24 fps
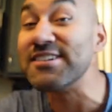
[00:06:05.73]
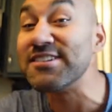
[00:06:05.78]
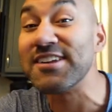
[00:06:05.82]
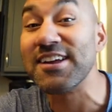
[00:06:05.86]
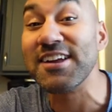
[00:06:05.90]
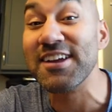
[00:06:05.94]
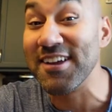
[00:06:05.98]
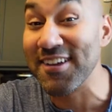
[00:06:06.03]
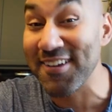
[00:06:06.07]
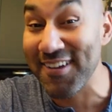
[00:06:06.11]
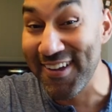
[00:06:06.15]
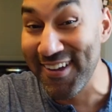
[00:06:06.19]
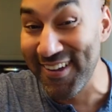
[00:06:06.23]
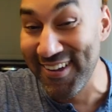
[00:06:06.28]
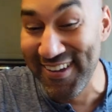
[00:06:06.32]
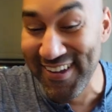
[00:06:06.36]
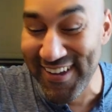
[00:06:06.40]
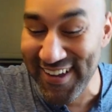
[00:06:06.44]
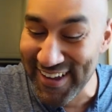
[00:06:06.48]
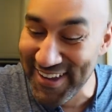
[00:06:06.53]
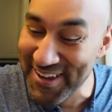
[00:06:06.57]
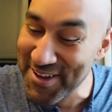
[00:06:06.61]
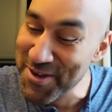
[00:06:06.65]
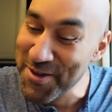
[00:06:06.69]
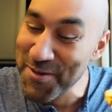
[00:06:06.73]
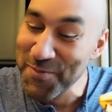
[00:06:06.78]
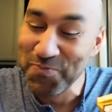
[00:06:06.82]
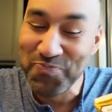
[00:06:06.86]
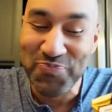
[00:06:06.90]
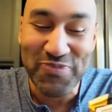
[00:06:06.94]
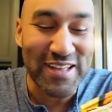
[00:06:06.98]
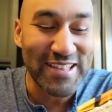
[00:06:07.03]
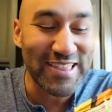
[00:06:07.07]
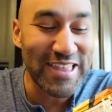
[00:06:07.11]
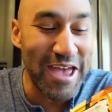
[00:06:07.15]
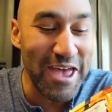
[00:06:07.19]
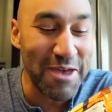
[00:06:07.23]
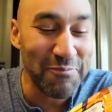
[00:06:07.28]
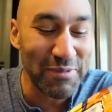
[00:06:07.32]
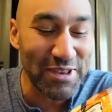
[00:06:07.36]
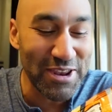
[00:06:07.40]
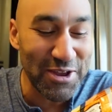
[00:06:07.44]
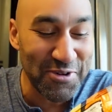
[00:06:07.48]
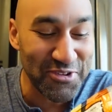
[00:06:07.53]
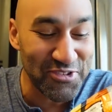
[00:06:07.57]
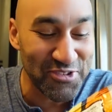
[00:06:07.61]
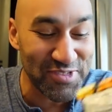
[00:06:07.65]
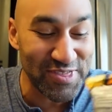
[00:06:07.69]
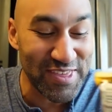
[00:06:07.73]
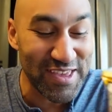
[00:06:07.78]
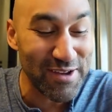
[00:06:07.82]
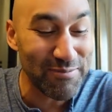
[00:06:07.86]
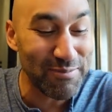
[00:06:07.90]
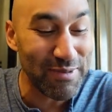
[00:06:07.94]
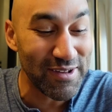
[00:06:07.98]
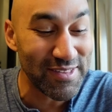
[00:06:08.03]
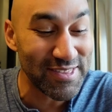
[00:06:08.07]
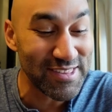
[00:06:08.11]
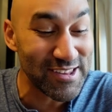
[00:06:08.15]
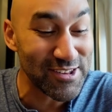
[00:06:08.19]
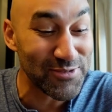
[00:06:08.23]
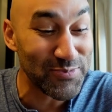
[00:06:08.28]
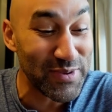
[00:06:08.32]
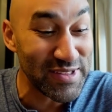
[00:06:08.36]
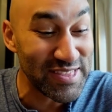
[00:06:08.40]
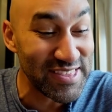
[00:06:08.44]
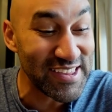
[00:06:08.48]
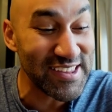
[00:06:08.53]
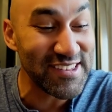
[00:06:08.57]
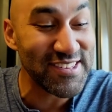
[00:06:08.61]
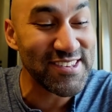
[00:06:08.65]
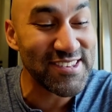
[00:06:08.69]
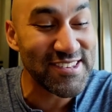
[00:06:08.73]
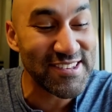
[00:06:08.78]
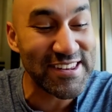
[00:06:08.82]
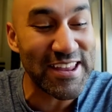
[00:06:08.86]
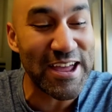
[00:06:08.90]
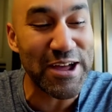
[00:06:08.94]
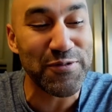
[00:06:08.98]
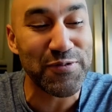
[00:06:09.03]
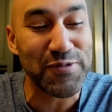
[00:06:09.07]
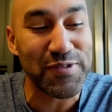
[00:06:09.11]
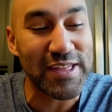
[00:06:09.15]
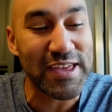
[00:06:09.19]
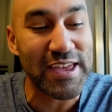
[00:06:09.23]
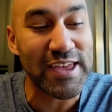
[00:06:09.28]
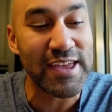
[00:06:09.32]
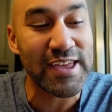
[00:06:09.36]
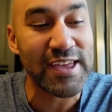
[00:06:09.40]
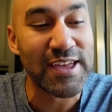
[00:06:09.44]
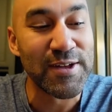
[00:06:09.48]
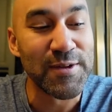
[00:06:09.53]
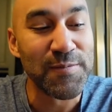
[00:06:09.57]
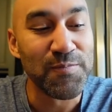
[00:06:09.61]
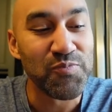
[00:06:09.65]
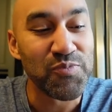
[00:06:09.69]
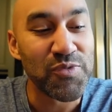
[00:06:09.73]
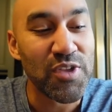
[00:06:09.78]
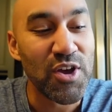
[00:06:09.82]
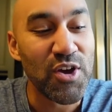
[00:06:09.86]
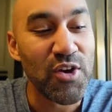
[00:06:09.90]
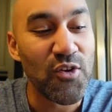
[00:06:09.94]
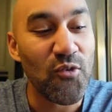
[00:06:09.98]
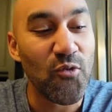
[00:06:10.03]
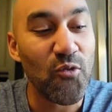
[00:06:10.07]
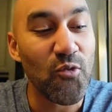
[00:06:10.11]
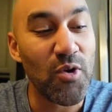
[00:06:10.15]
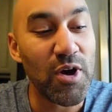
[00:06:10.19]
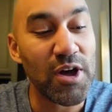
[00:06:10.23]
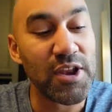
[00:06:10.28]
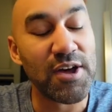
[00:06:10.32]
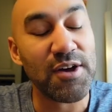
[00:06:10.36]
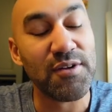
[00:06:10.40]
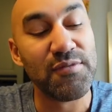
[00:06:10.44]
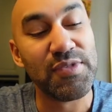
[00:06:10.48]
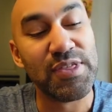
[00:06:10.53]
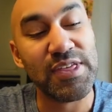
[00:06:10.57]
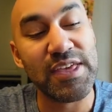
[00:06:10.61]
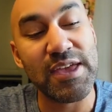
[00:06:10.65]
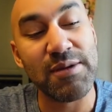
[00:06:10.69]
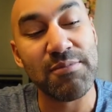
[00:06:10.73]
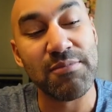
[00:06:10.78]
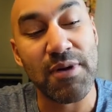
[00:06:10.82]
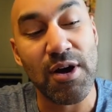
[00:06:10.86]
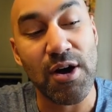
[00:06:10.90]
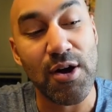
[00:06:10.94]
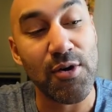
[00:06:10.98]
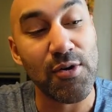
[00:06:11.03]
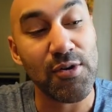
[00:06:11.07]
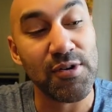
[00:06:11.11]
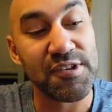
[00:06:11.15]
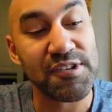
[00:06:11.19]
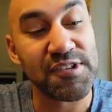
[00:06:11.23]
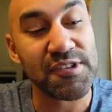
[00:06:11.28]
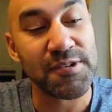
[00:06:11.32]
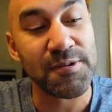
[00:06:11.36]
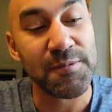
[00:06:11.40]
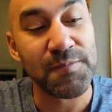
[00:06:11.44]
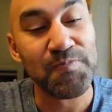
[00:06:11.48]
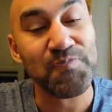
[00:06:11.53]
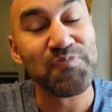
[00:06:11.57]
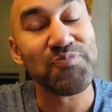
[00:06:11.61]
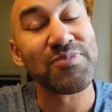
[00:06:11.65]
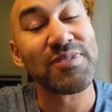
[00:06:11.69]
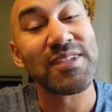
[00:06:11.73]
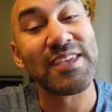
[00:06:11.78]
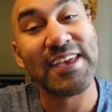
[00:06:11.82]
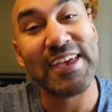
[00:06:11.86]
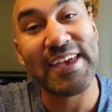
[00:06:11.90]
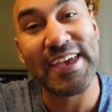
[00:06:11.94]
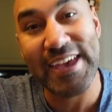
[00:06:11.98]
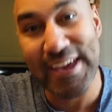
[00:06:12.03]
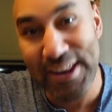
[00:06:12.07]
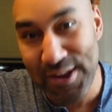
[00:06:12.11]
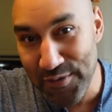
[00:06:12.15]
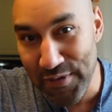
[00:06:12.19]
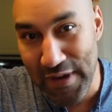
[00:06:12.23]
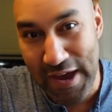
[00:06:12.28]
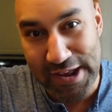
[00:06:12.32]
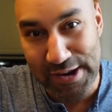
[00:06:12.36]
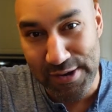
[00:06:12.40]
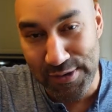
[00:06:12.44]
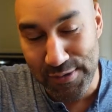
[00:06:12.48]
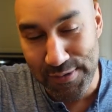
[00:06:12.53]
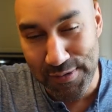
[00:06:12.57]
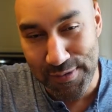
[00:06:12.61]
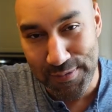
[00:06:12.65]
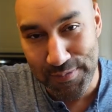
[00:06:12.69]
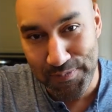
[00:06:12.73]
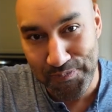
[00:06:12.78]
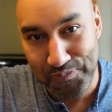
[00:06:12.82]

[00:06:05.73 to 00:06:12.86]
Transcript: zing? Let me know what you think about this. But this is definitely one of the most innovative,